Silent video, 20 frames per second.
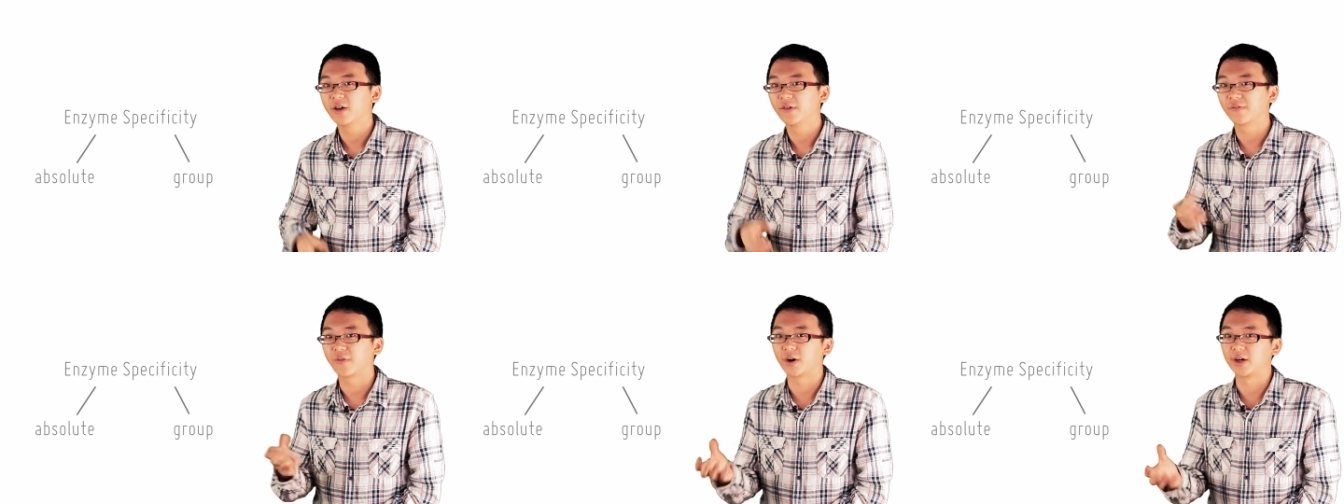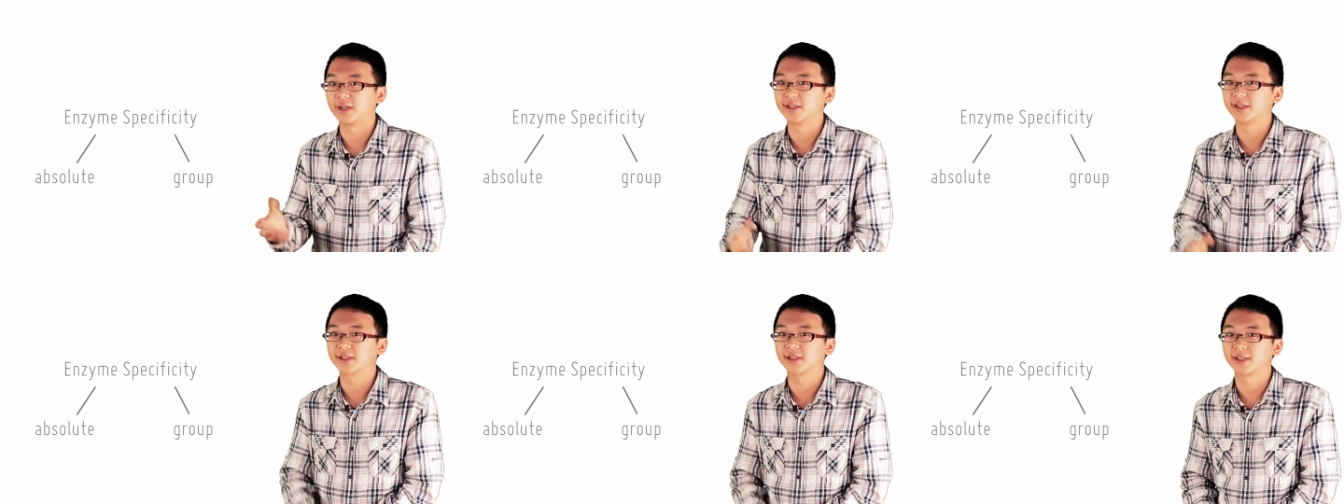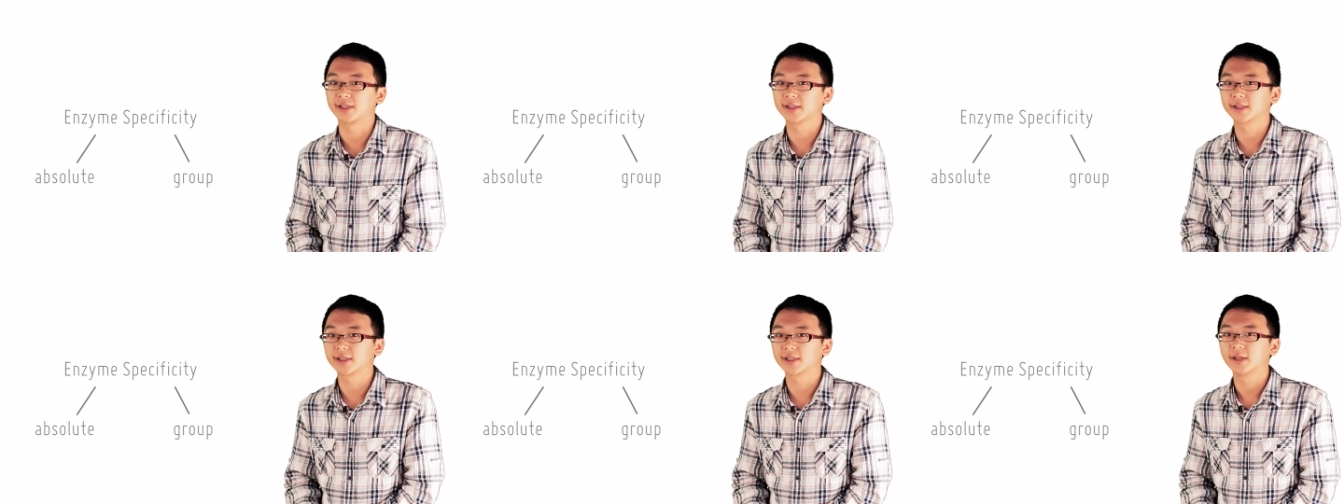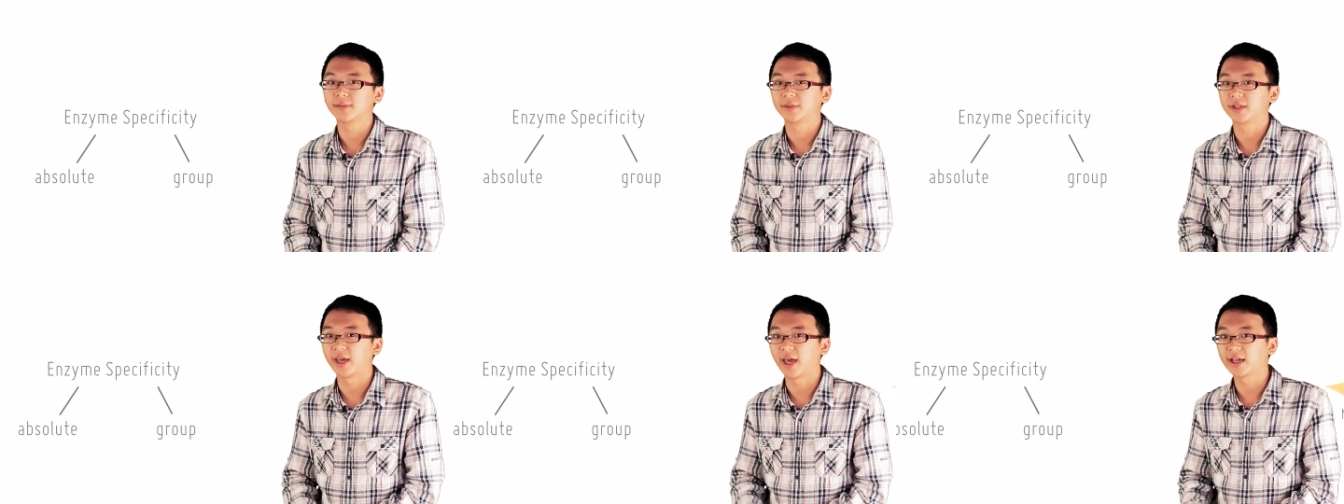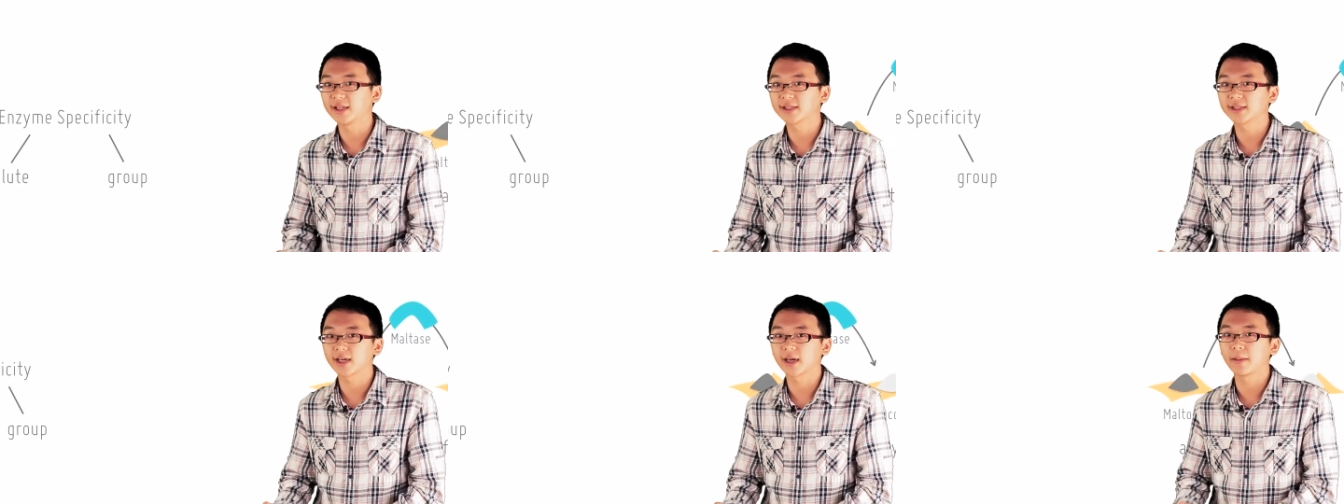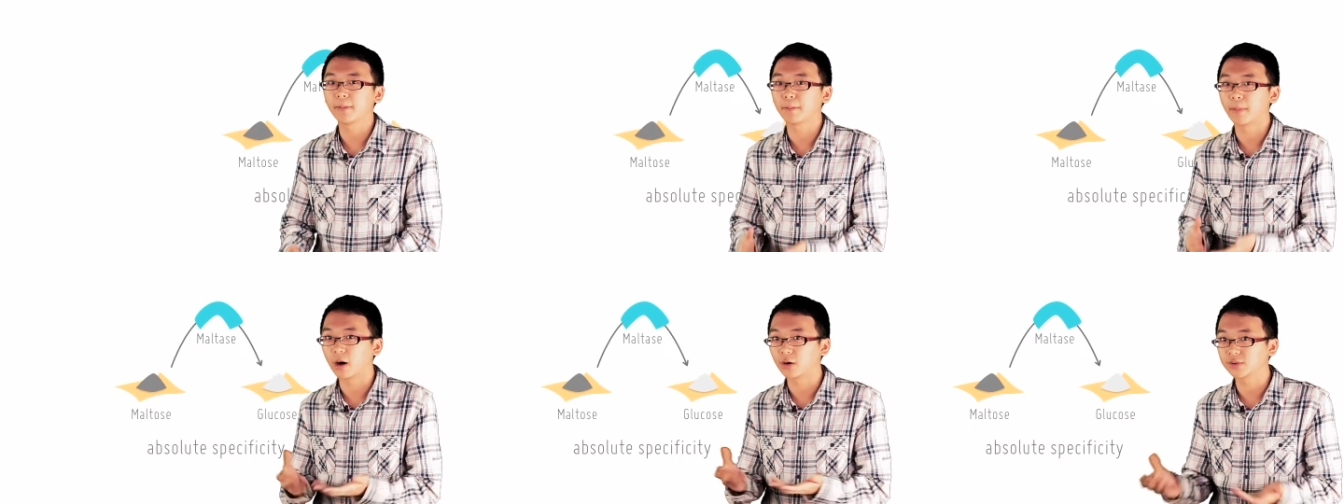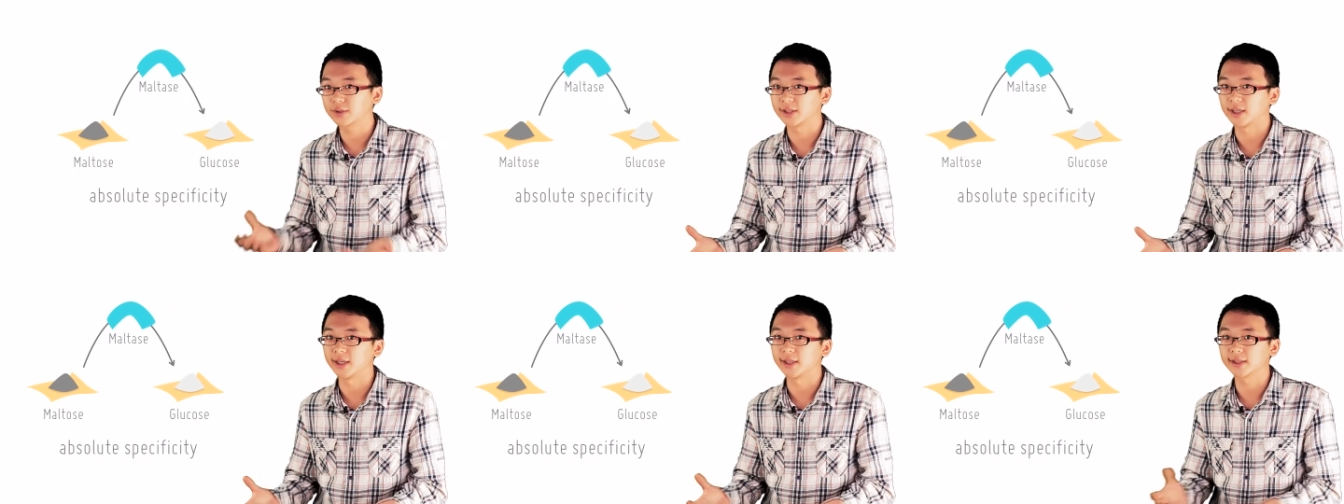For instance, the enzyme
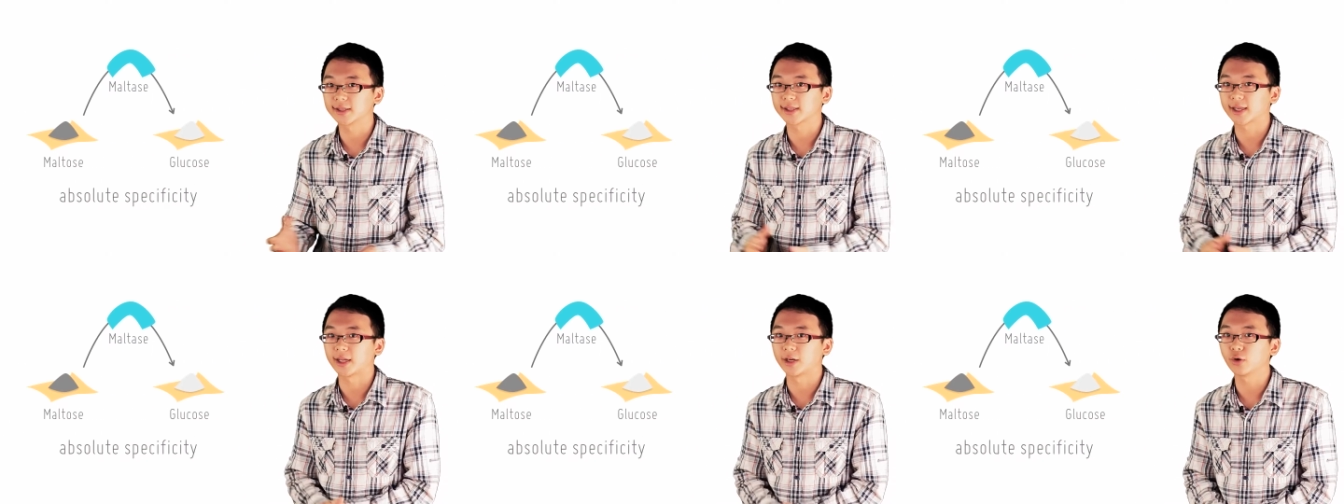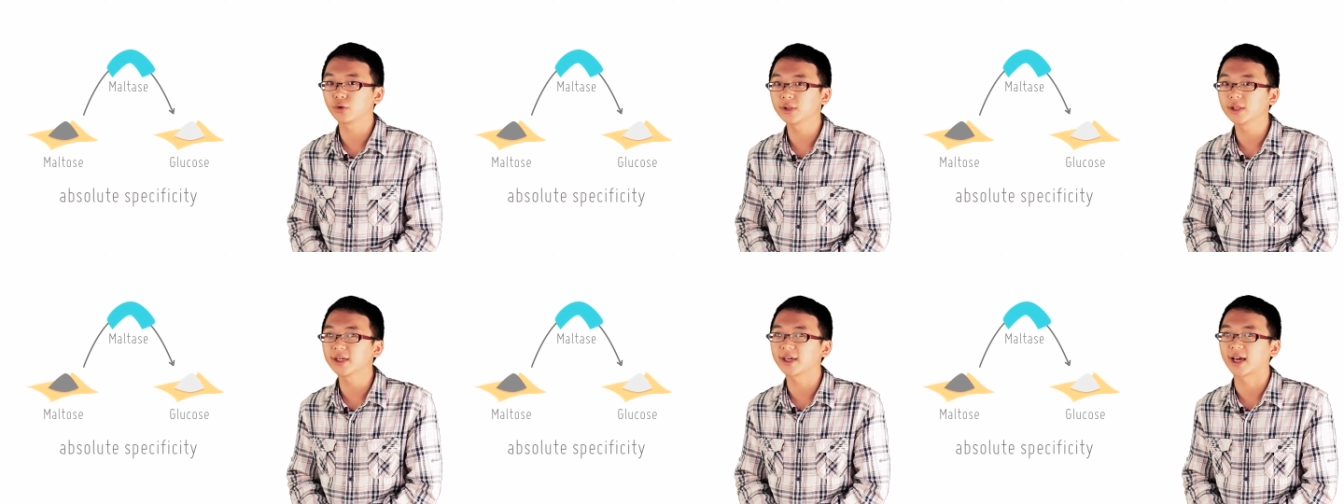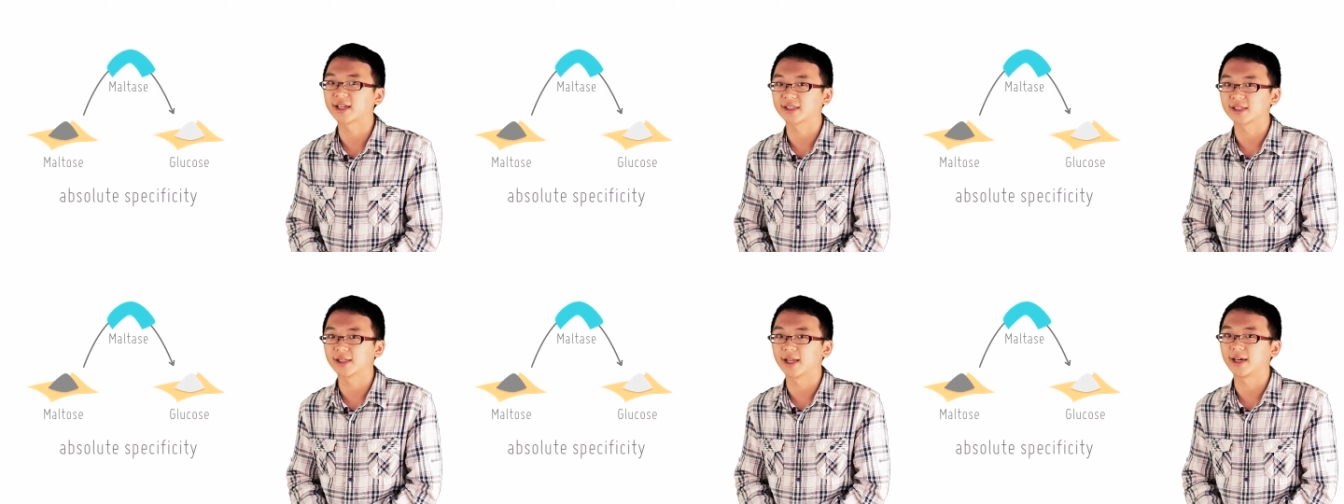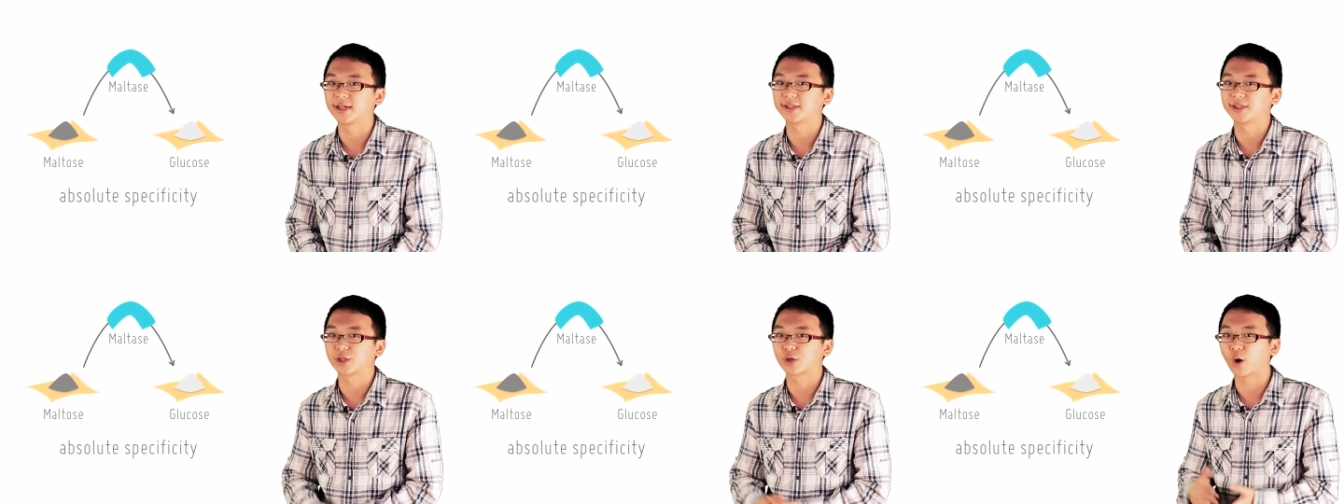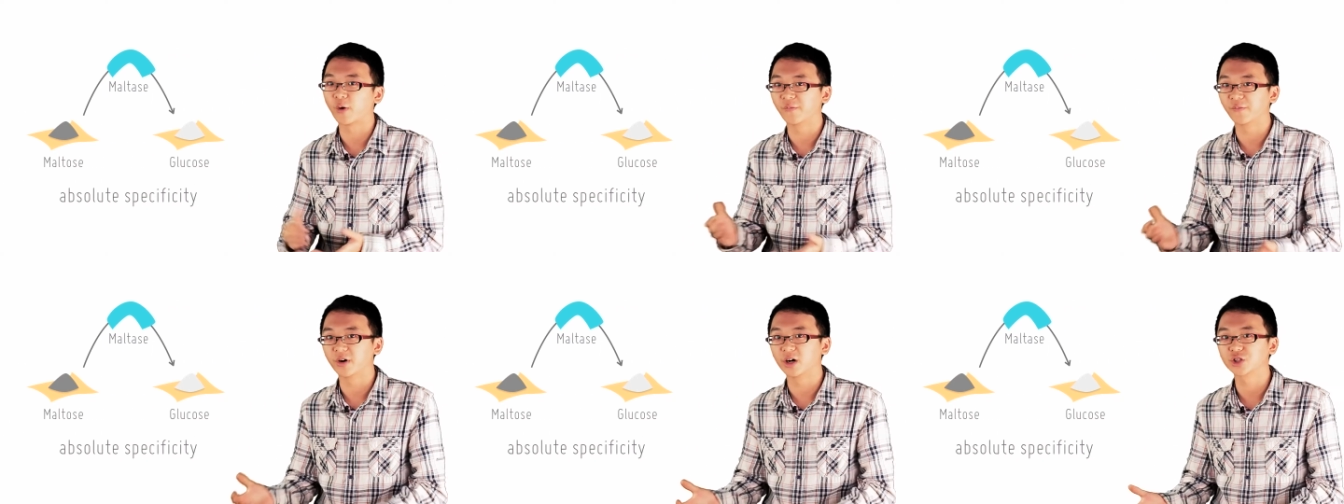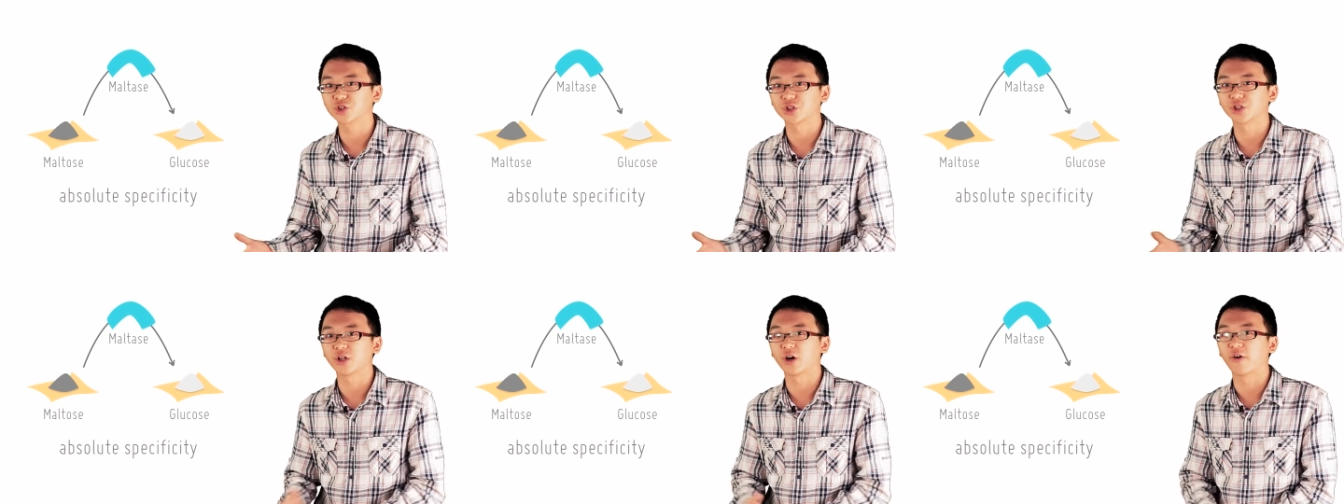maltase can only catalyze the conversion